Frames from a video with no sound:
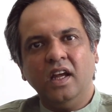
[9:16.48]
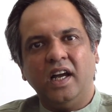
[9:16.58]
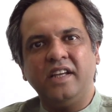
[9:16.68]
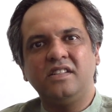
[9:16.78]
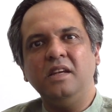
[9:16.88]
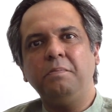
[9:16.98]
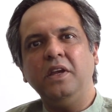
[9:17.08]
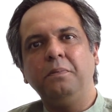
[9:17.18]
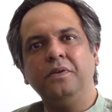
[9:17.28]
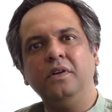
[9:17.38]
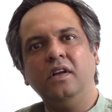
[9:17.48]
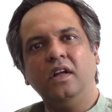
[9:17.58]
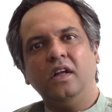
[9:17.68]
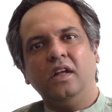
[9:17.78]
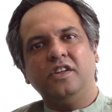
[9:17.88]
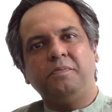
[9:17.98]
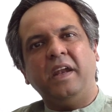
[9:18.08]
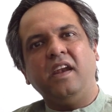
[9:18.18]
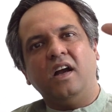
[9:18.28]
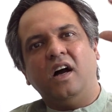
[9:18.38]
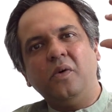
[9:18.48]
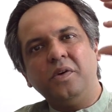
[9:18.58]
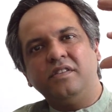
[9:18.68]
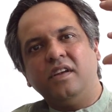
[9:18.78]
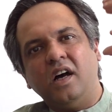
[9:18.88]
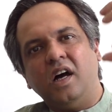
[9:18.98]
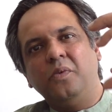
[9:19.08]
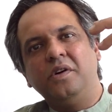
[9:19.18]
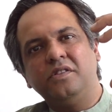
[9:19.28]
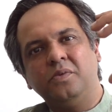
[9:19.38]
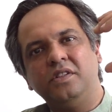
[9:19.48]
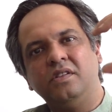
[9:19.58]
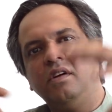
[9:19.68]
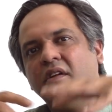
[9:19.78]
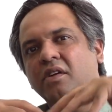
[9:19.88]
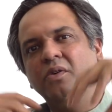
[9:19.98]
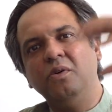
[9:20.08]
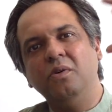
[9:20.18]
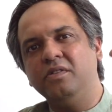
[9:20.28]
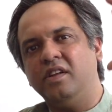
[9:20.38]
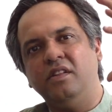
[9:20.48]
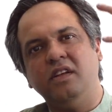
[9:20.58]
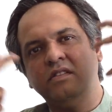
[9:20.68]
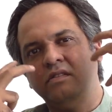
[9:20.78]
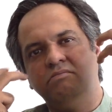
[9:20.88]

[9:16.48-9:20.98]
I see people spending hours and hours with certain gurus and these